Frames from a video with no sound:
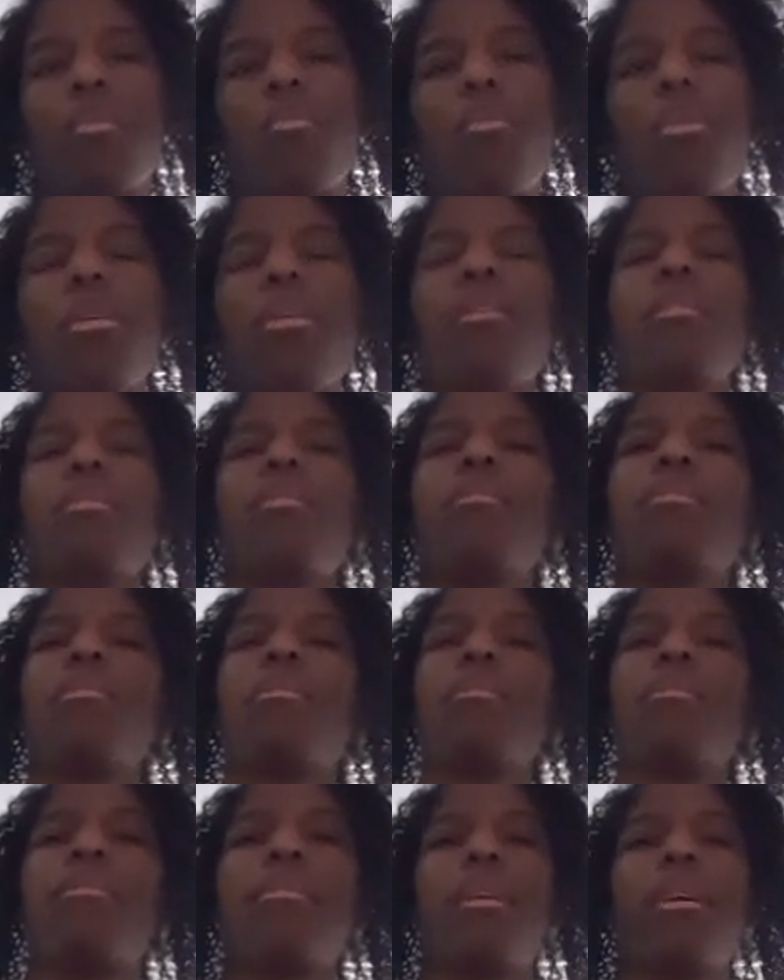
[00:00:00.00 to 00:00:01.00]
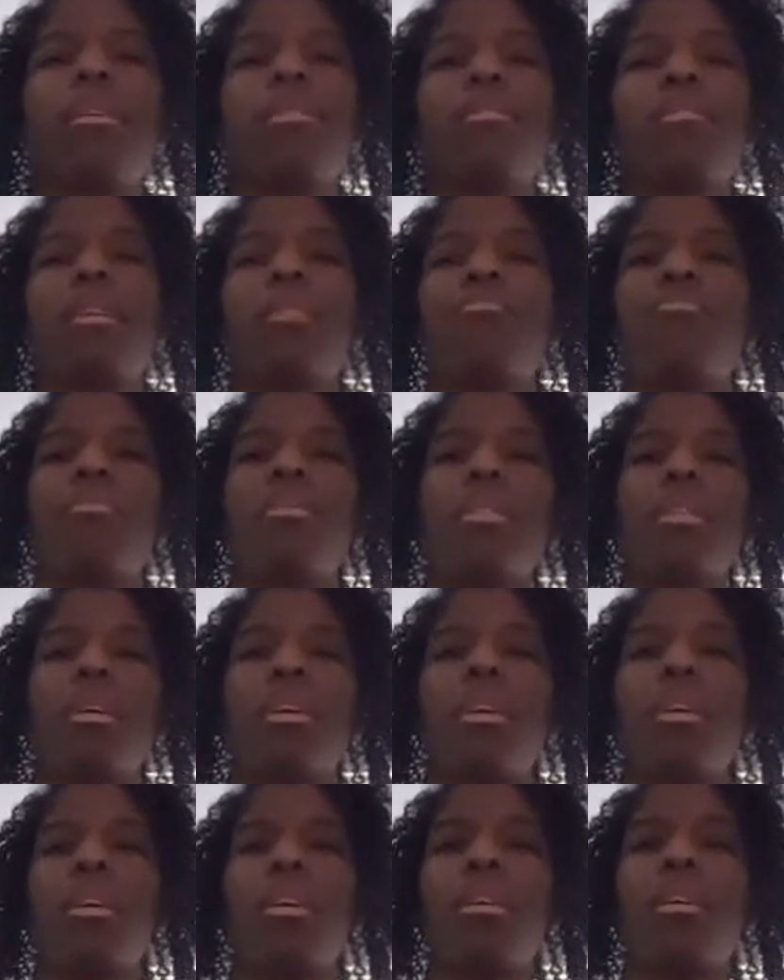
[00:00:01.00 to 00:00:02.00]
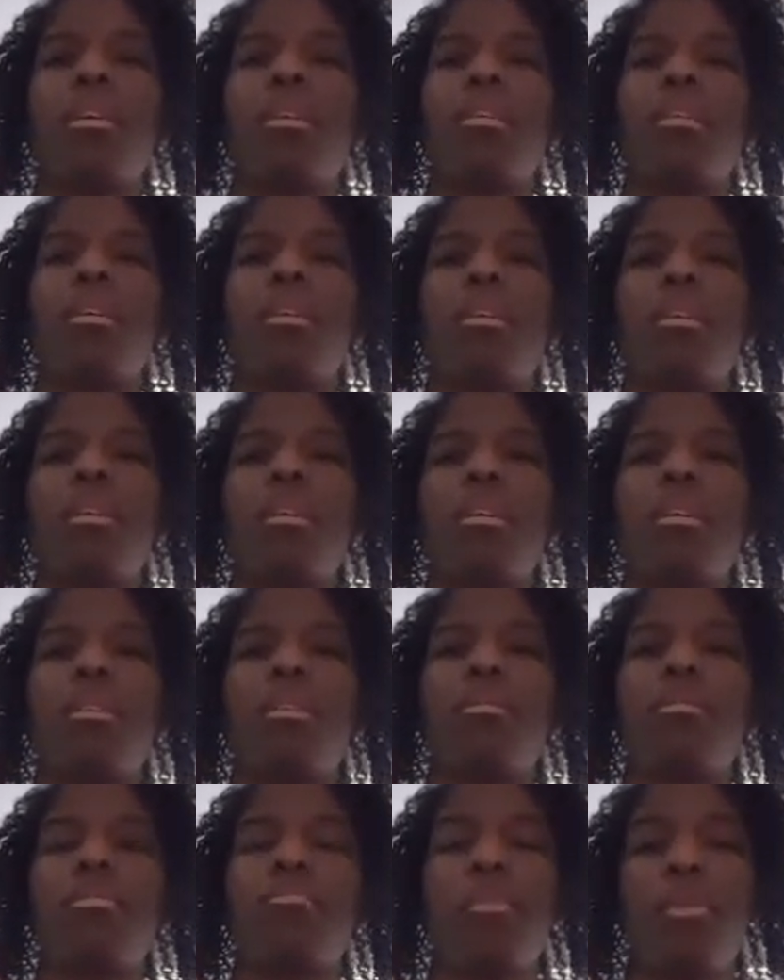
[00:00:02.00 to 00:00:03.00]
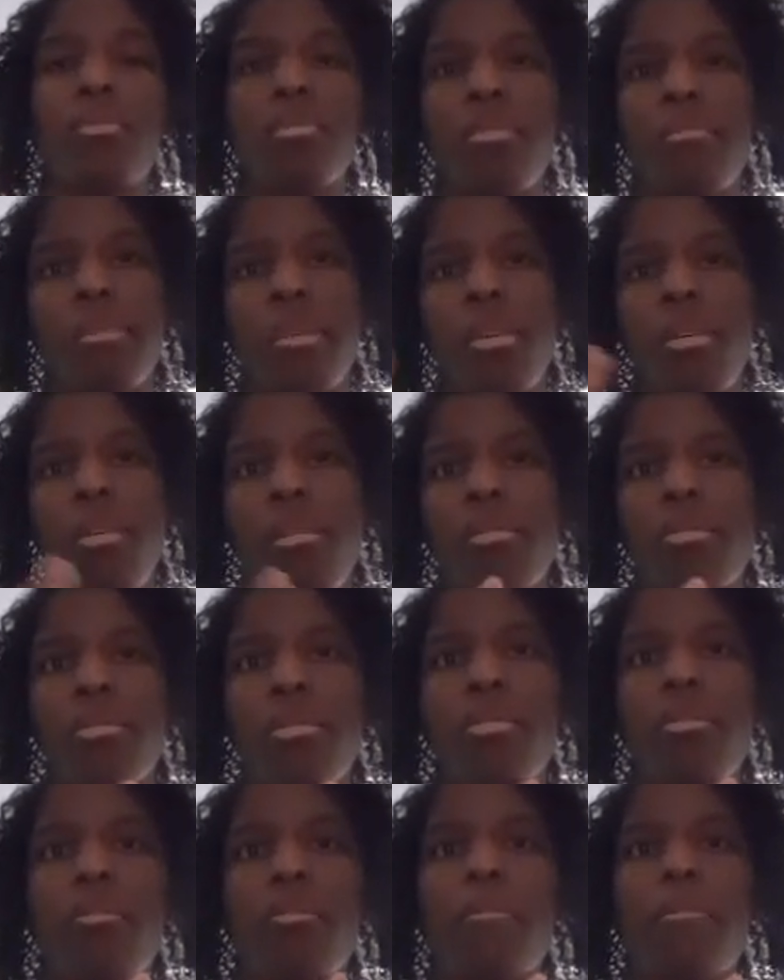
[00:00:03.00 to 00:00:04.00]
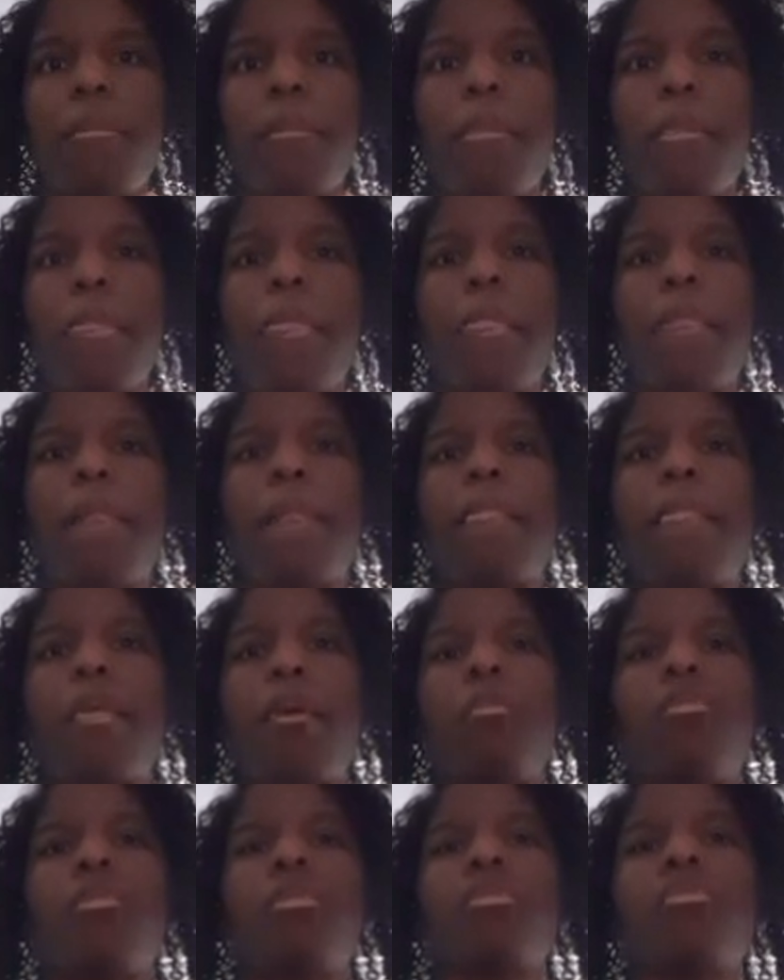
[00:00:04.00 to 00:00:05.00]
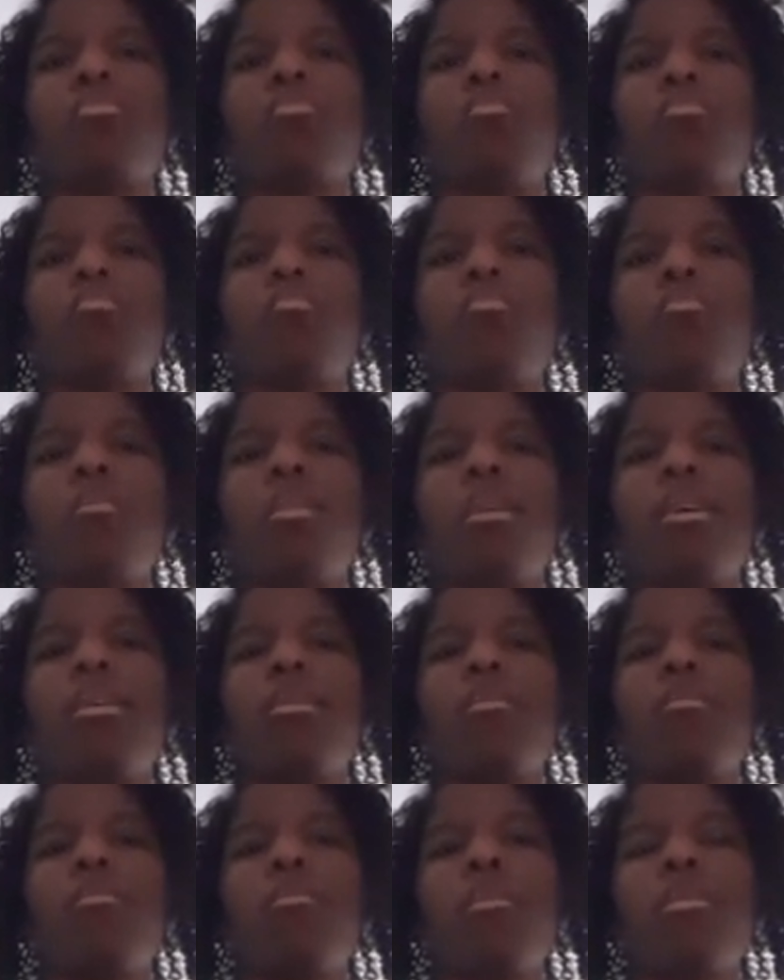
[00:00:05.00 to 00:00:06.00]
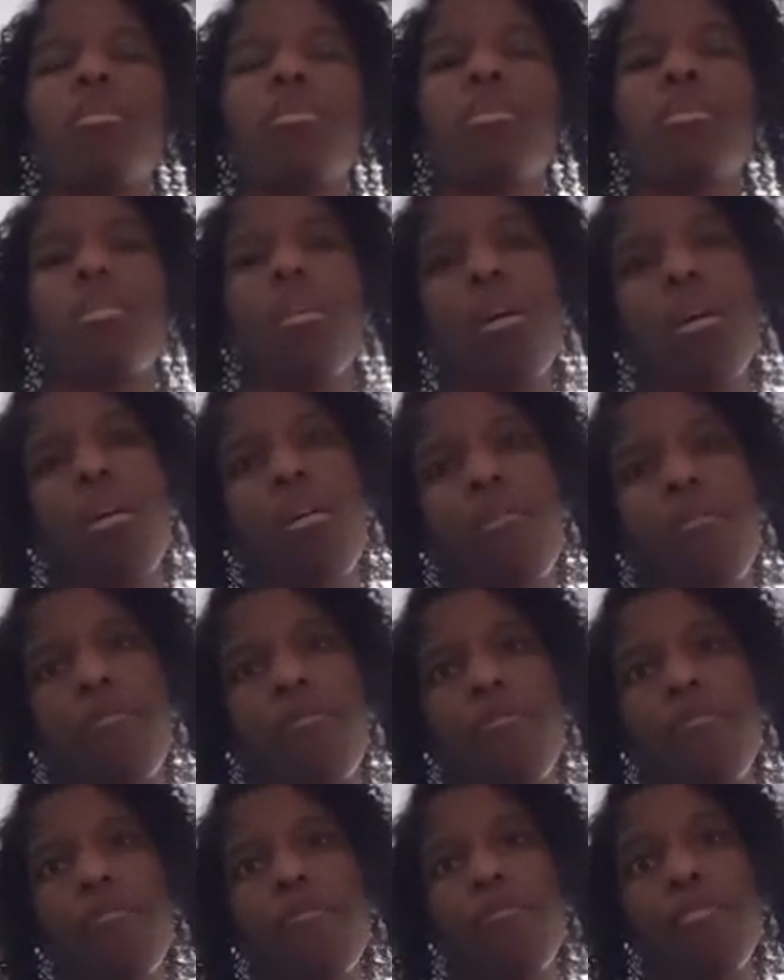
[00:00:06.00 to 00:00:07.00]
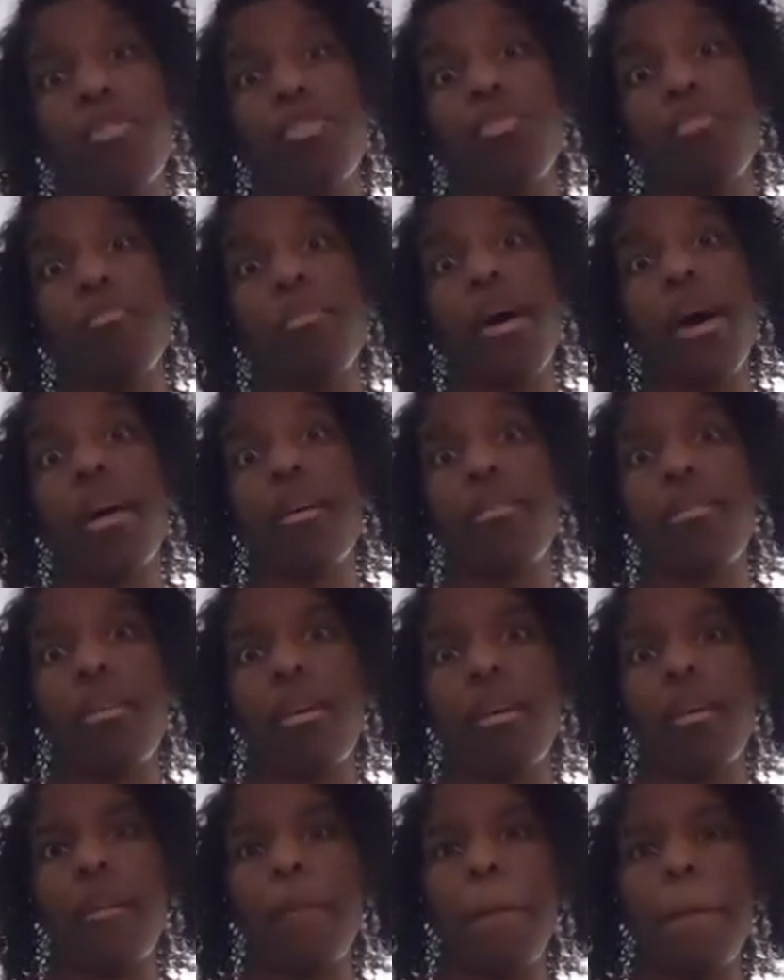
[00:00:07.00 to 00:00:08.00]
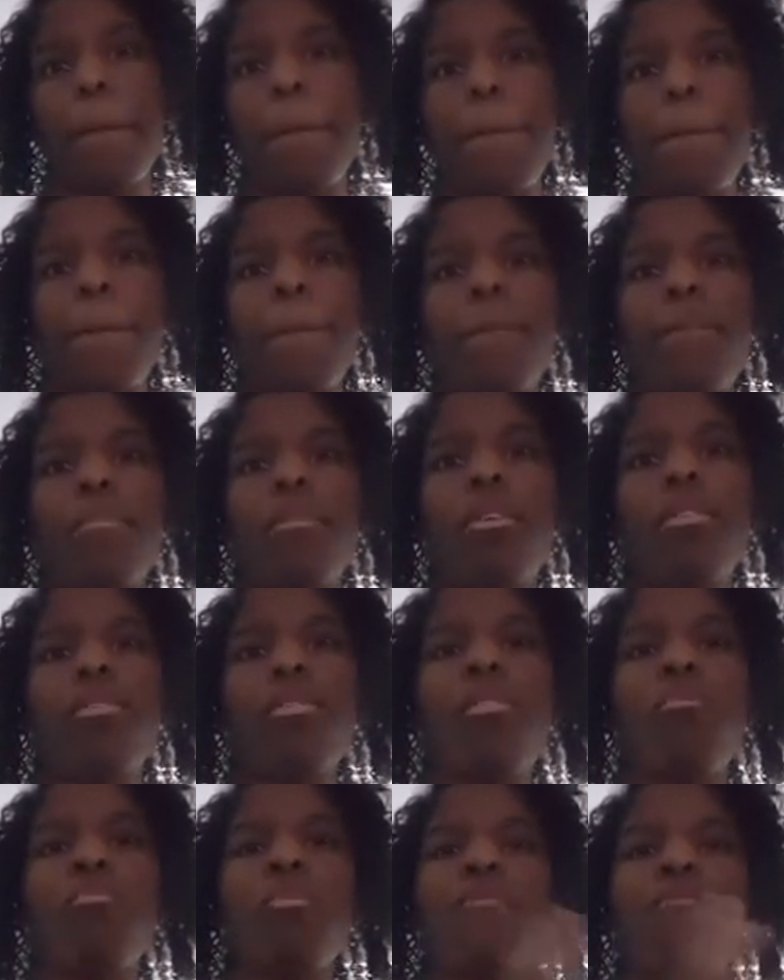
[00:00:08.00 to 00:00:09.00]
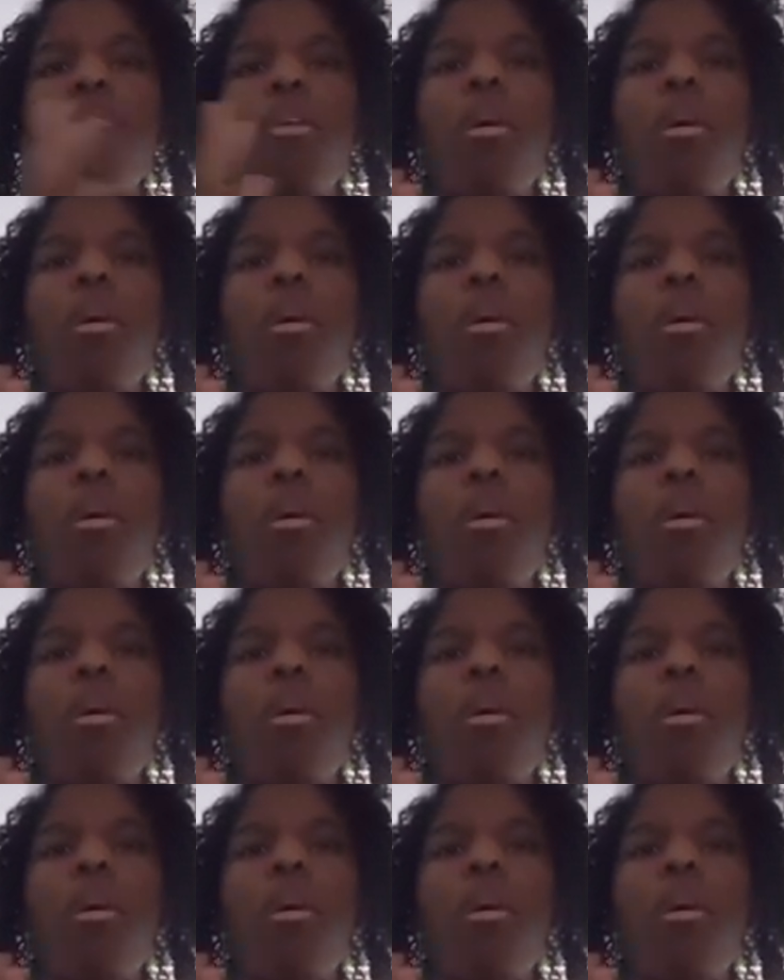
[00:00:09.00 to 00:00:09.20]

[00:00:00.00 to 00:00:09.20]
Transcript: One of the things that really uh, spoke to me also was what was love for you back then? You know, we've